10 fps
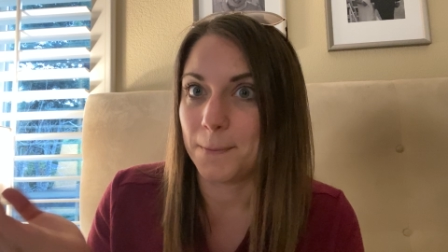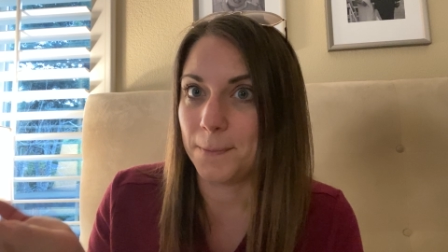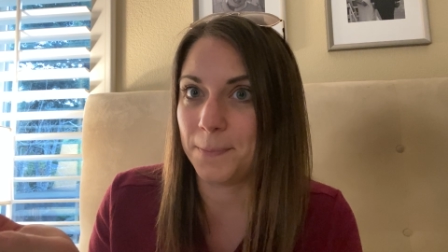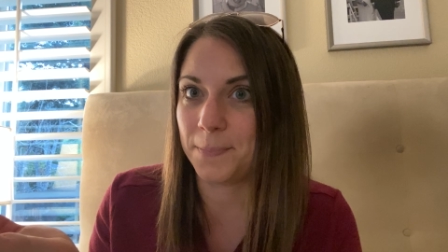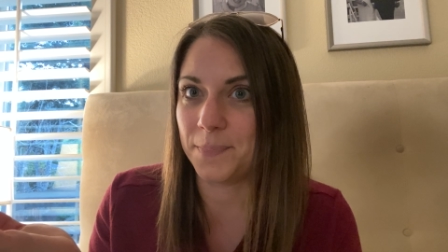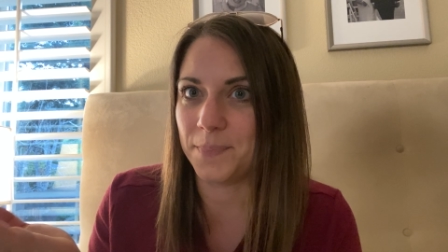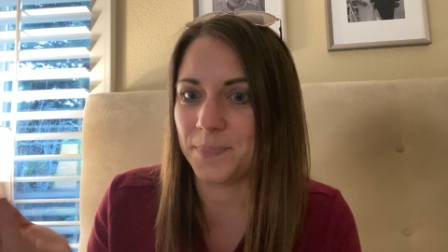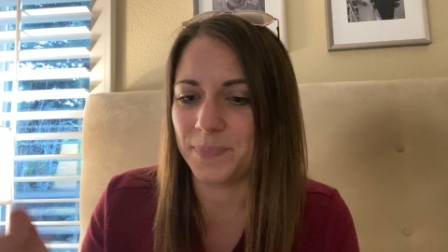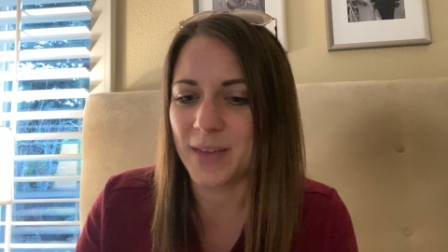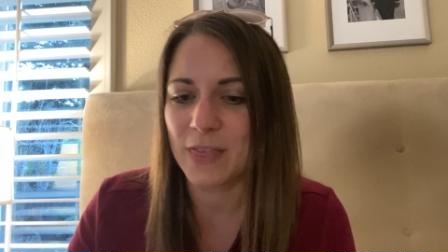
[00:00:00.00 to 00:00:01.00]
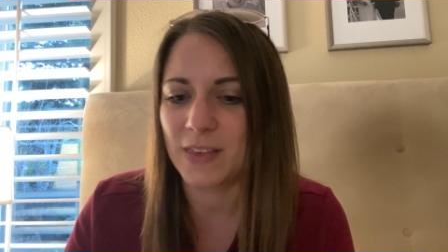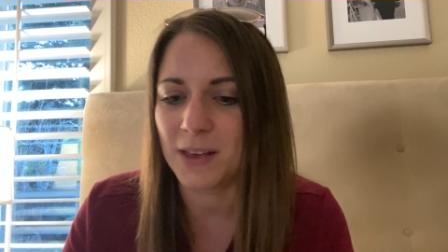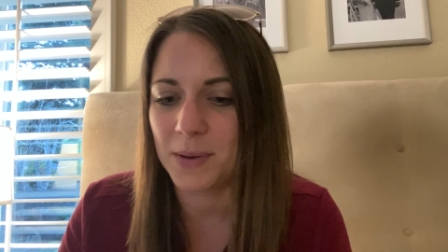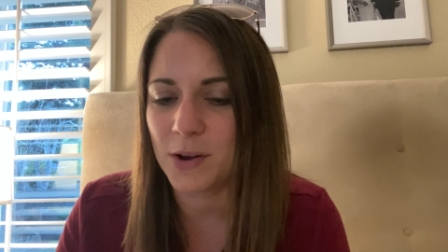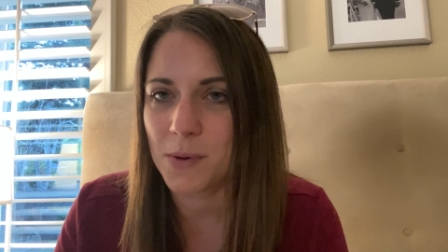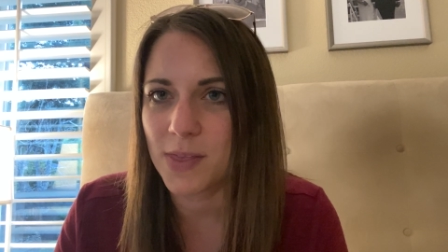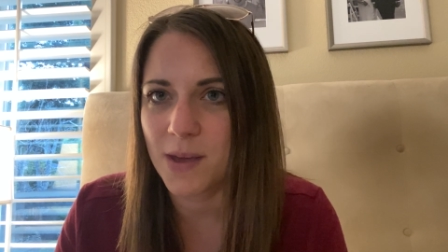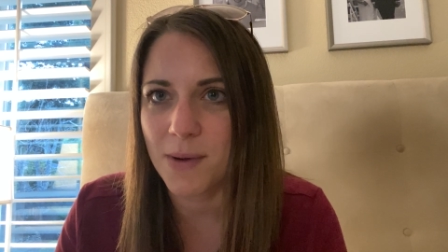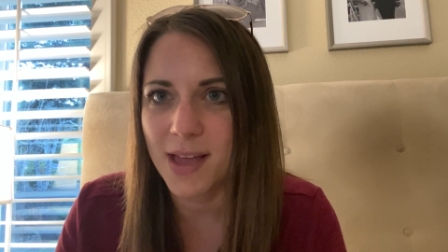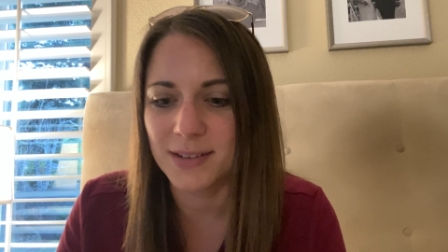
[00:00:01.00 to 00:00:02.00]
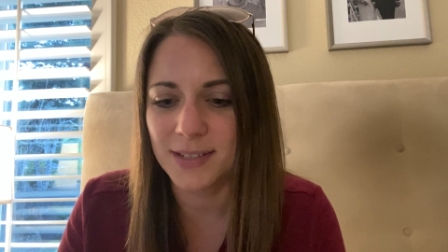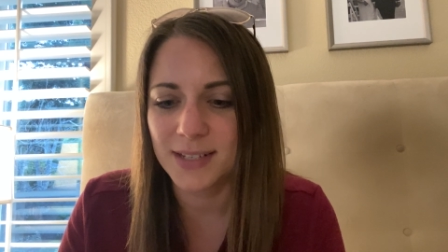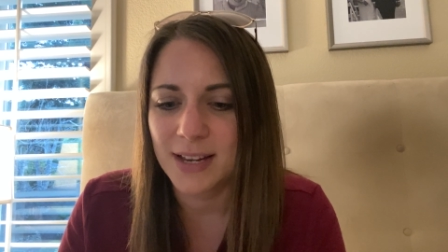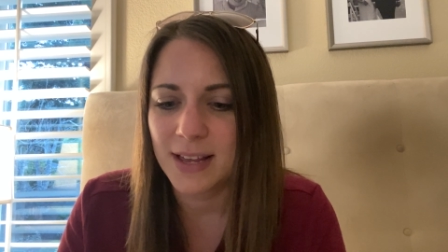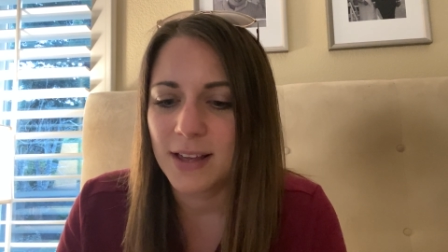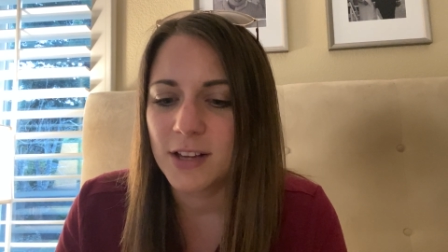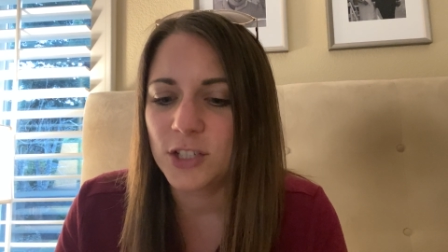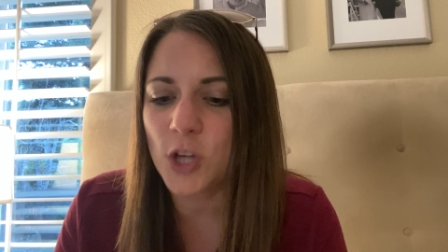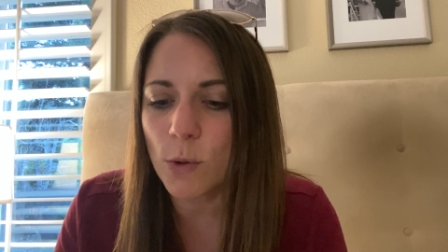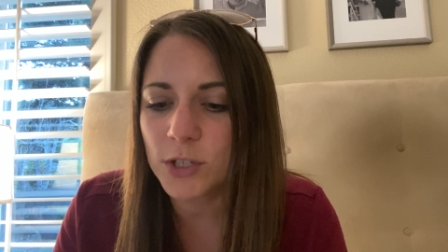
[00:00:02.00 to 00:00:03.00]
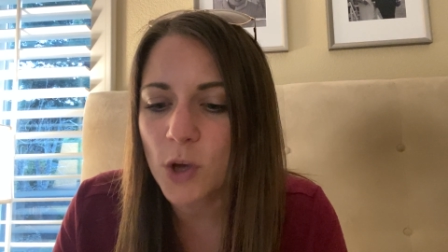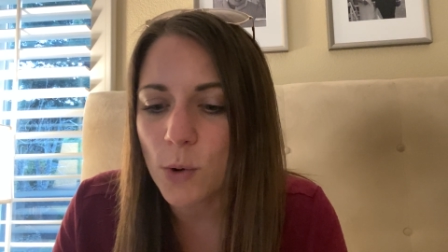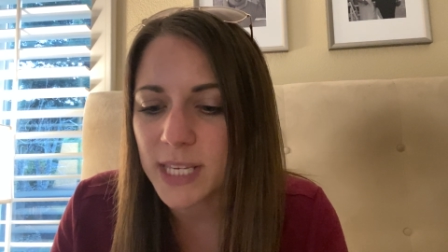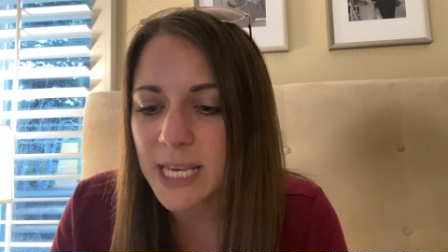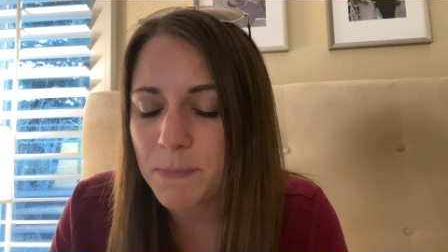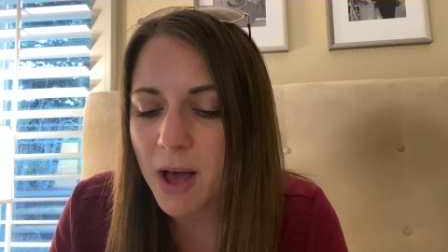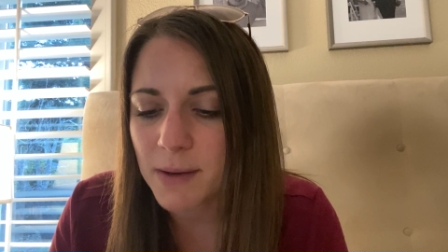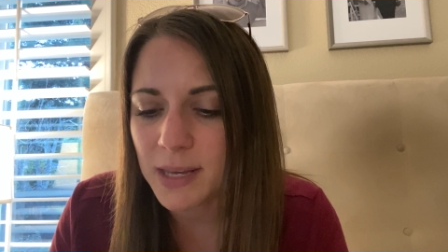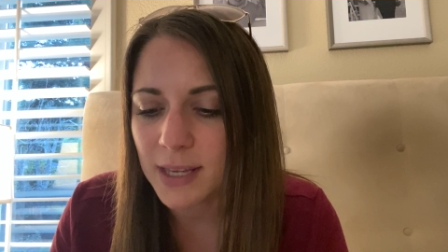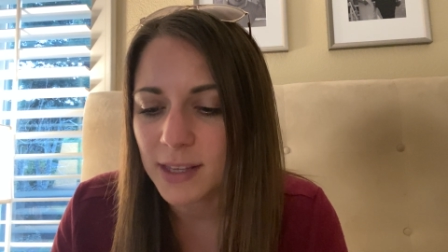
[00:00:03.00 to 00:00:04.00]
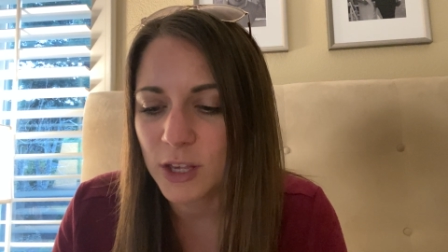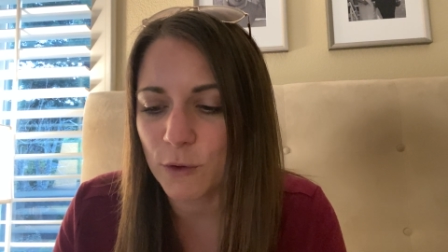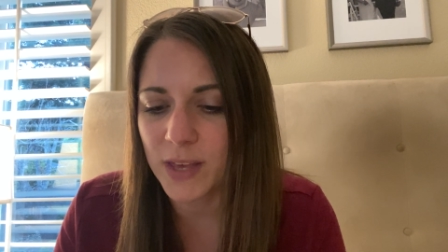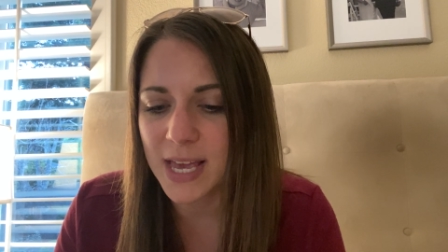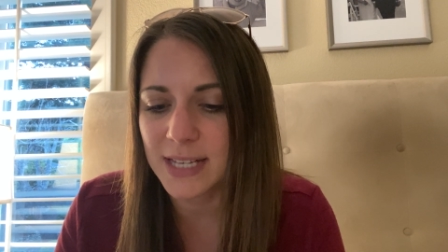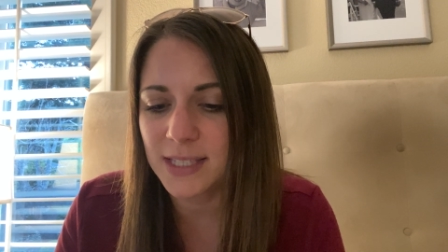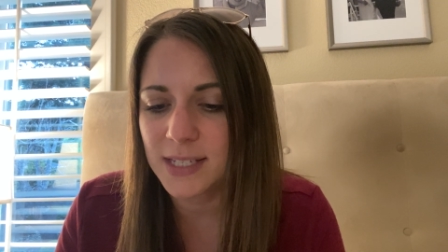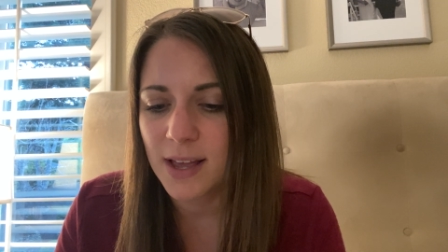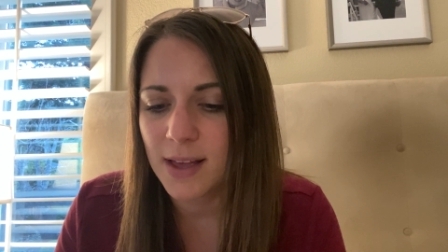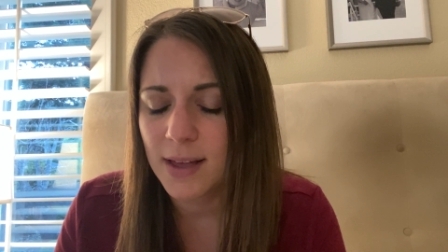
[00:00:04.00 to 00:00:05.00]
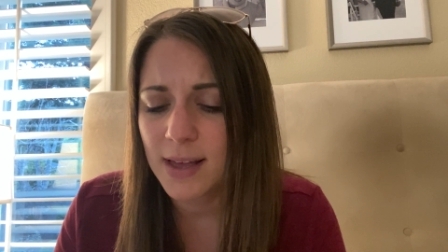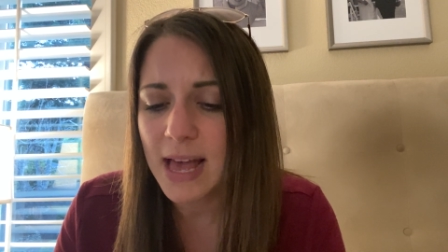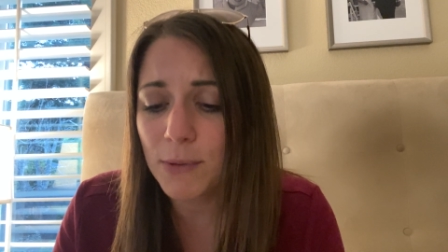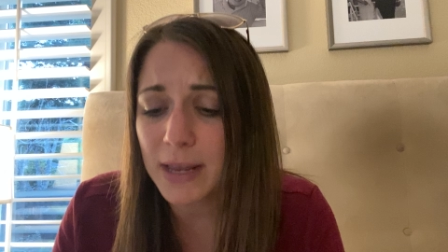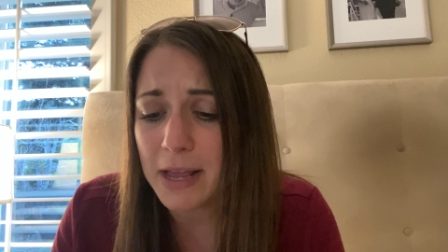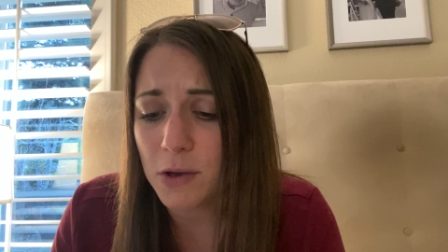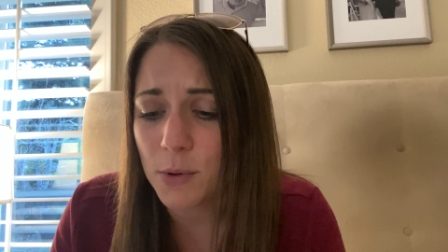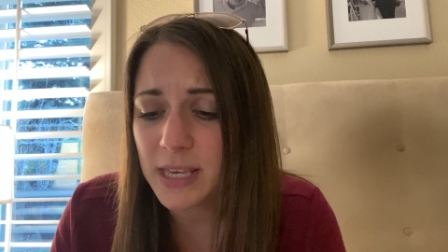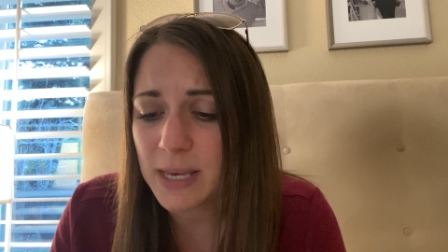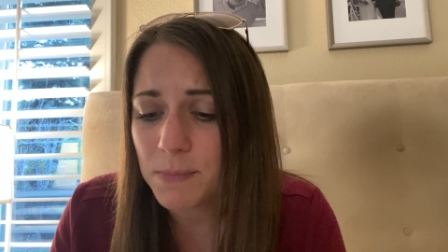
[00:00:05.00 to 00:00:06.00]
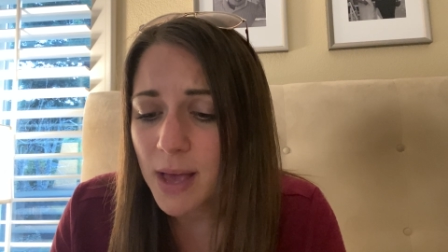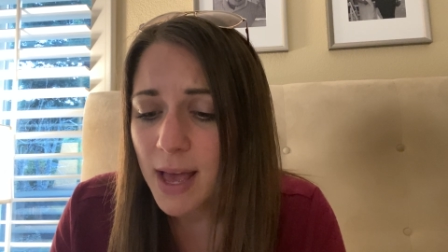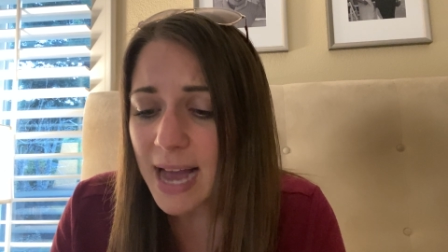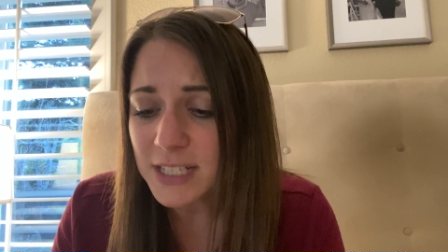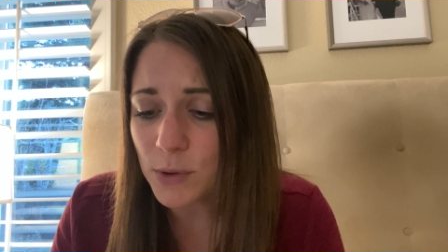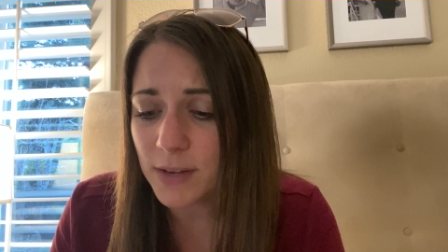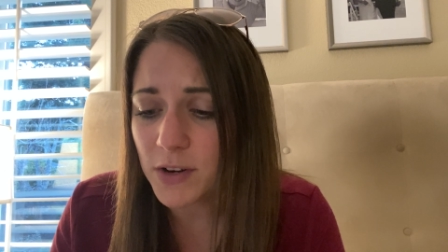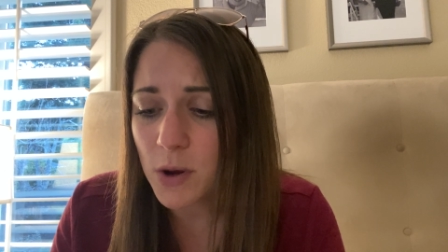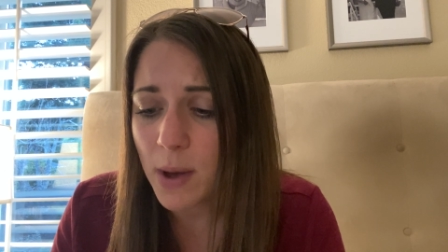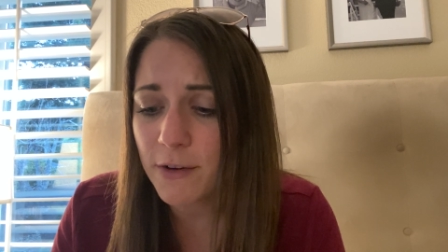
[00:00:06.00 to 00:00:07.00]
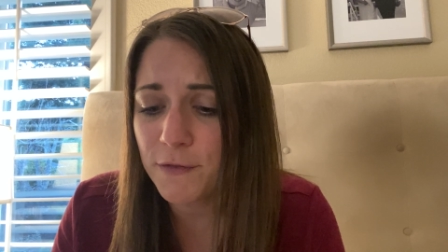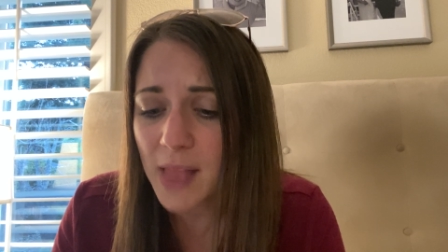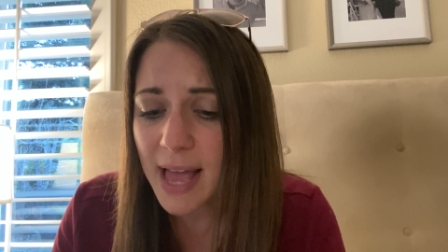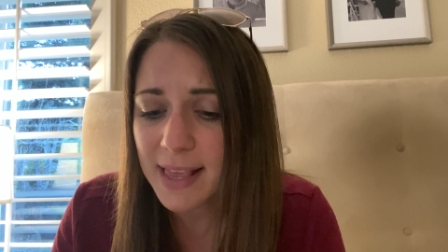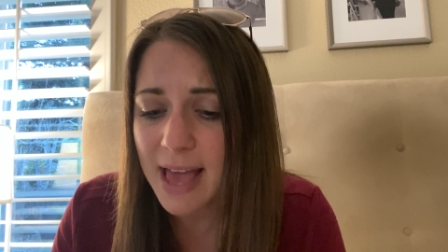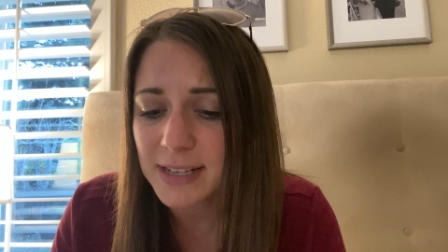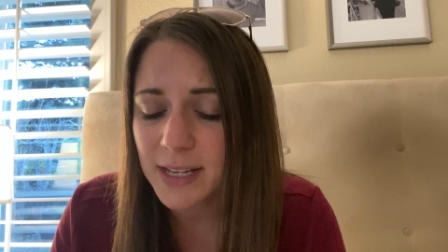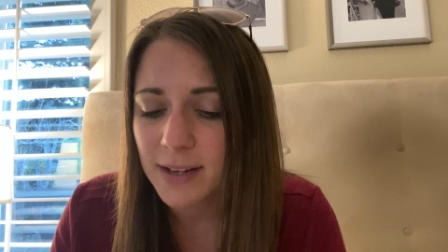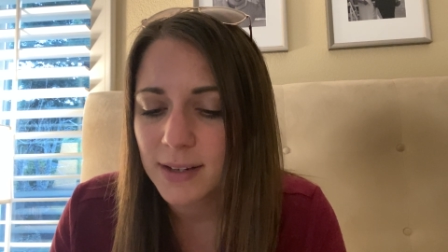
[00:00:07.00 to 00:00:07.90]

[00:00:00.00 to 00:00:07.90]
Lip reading: I think we know where they went. Don't go yeep on me, Gylfi hissed. How can I go yeep? I don't even know how to fly yet.